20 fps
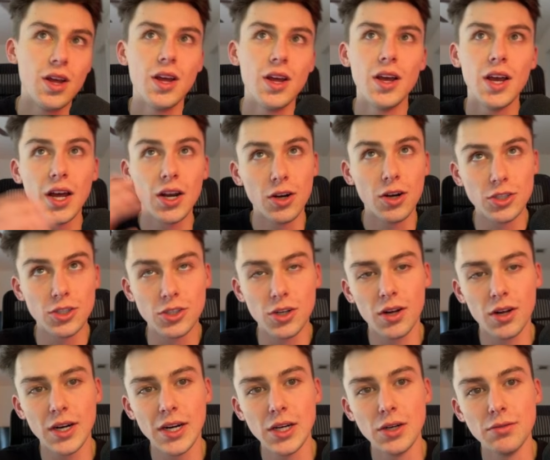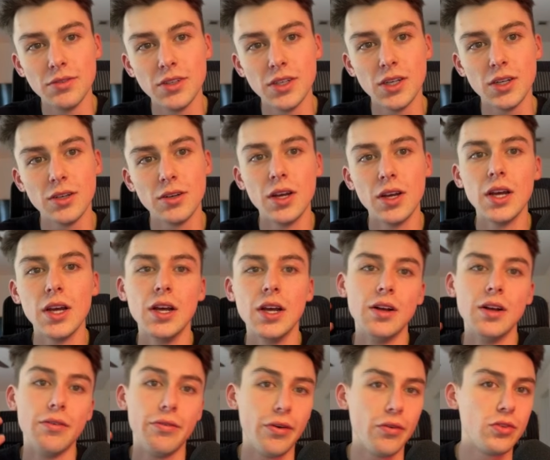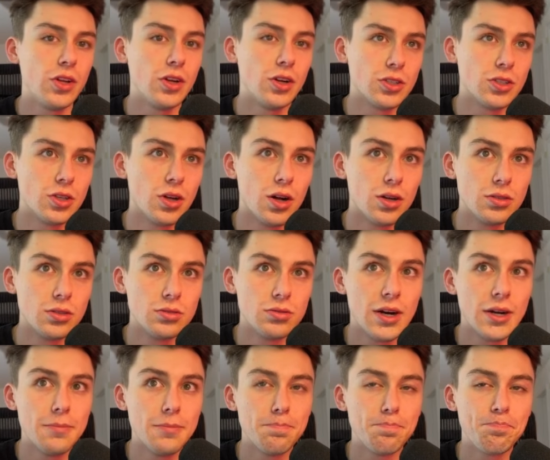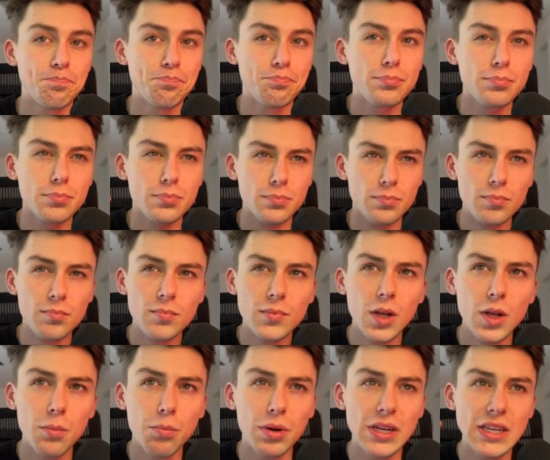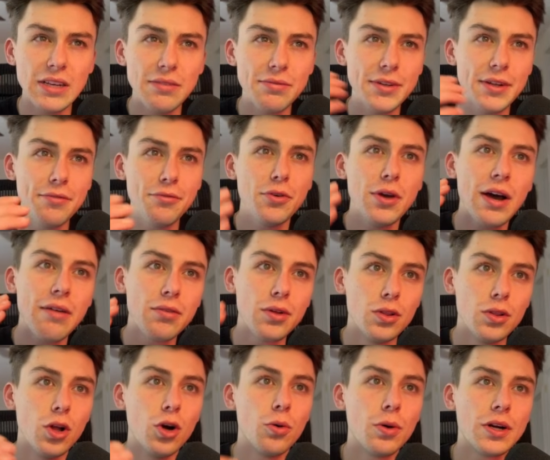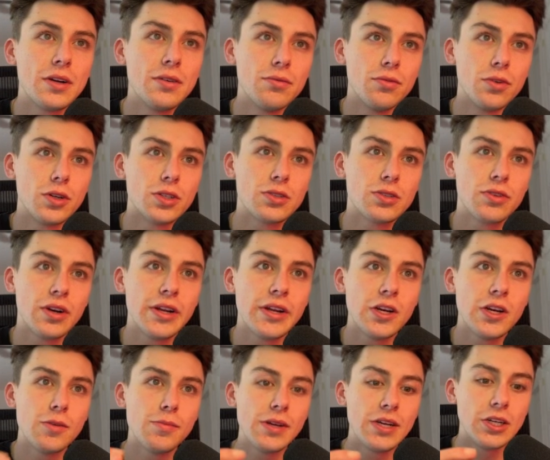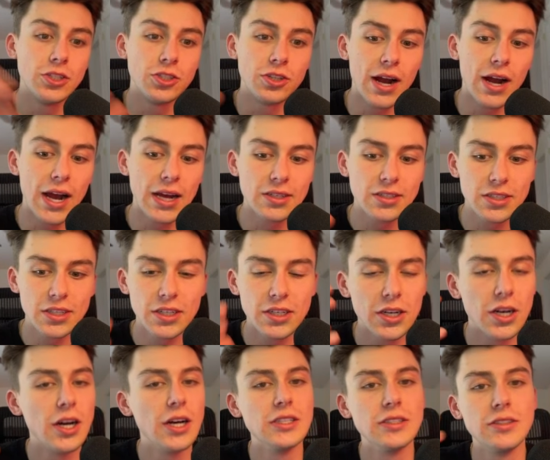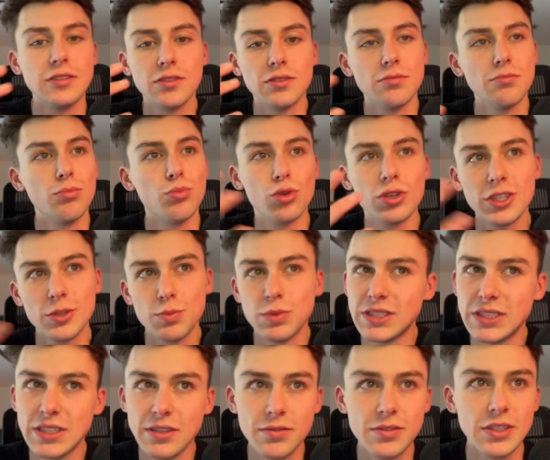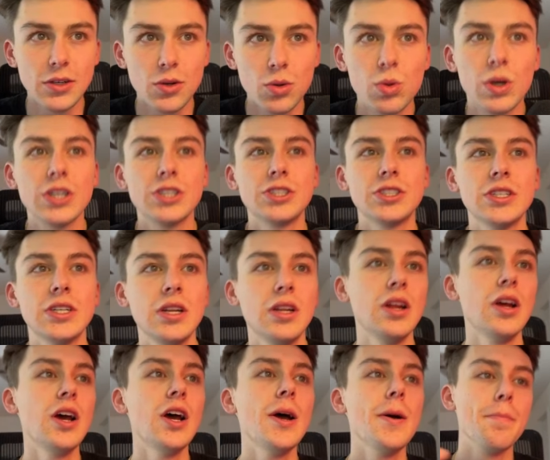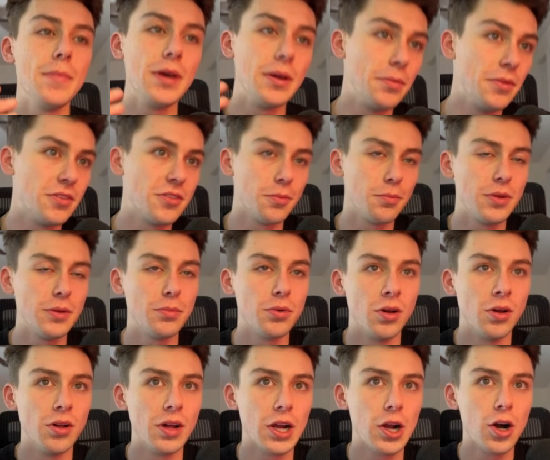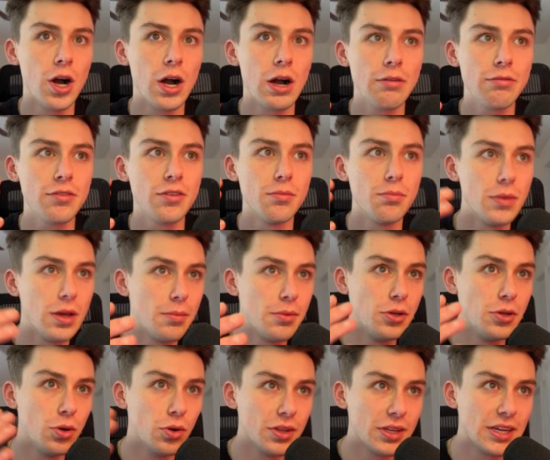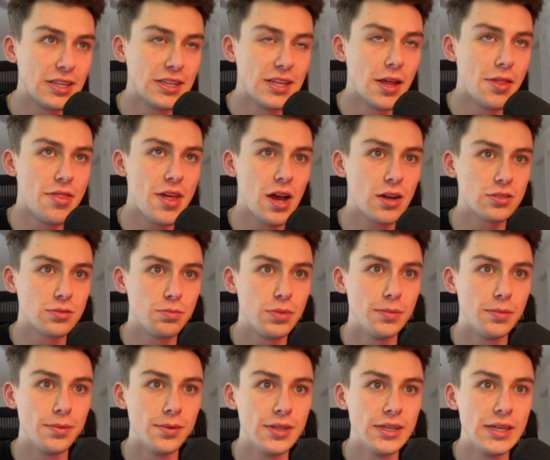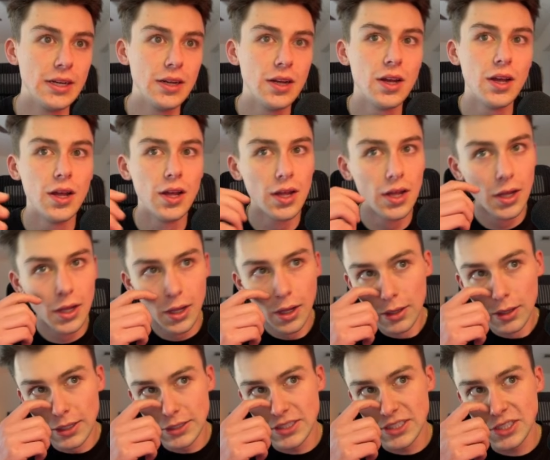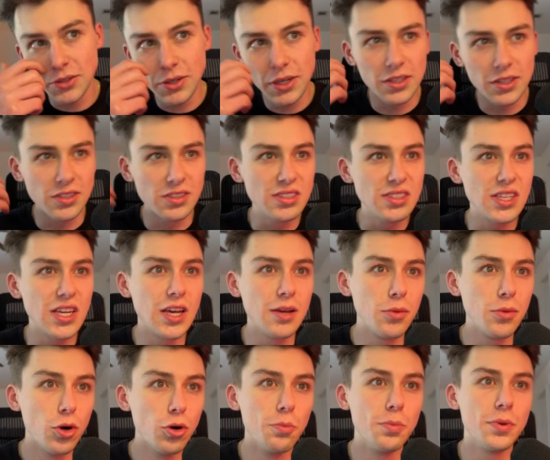at $100 AOV, $1,500, right? But even if you have a lower conversion rate here because you're asking a more specific question, maybe some people click off, maybe you only get 10,000 people in. Let's say you get the same open